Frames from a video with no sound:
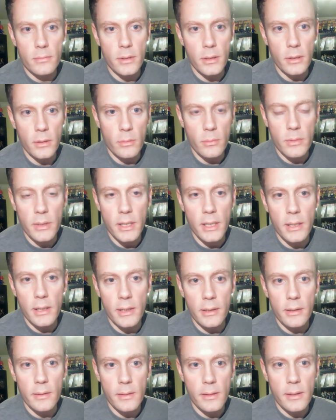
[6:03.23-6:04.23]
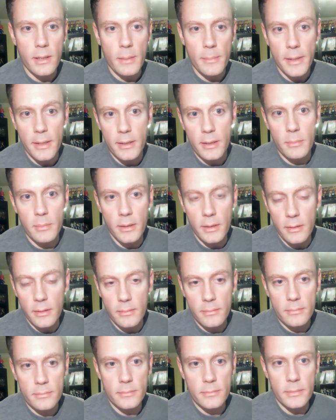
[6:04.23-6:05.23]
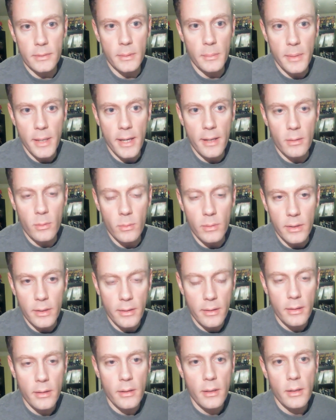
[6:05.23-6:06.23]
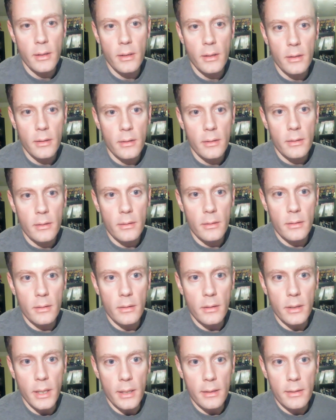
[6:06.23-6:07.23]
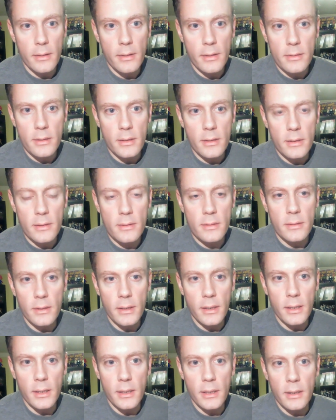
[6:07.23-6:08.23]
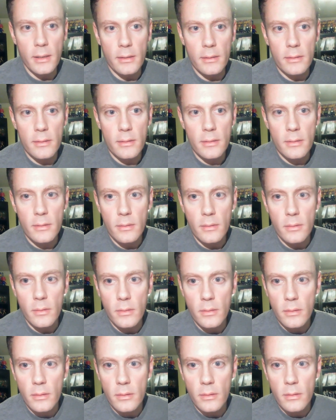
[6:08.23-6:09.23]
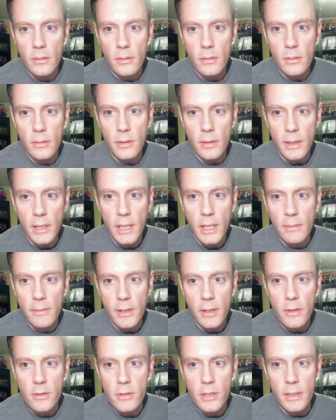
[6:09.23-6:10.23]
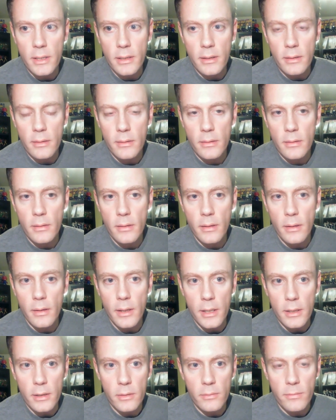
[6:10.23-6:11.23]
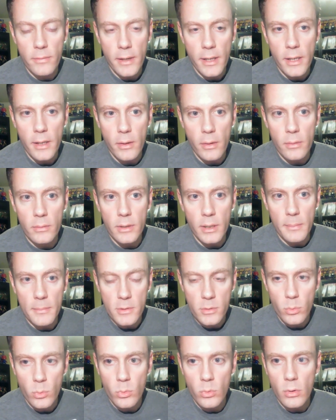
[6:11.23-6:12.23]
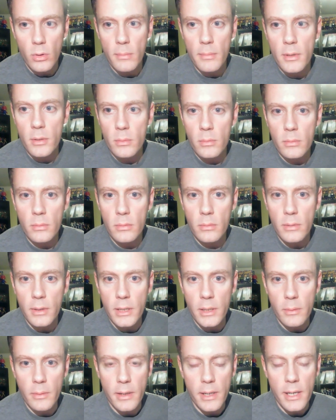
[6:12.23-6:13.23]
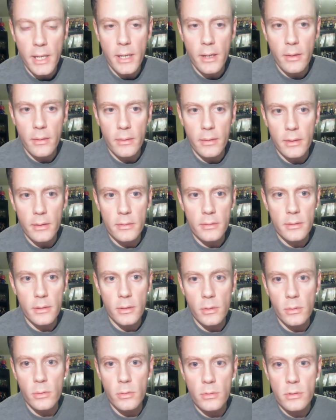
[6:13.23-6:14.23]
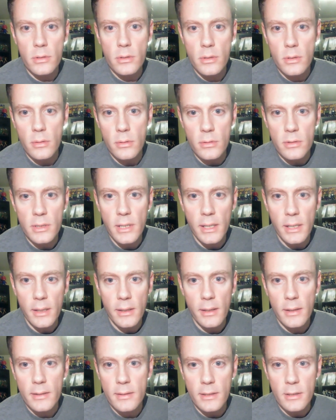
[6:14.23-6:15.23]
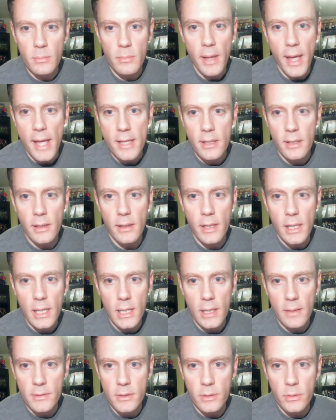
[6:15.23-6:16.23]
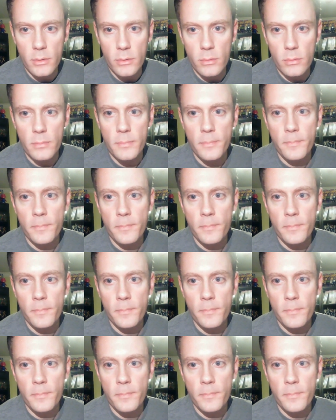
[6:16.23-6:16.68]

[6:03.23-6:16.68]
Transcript: you know, Reed and Galan about to be in a battle with Antithesis, and the negative energy that they found and absorbed while they were out is used to send Antithesis back to the negative zone.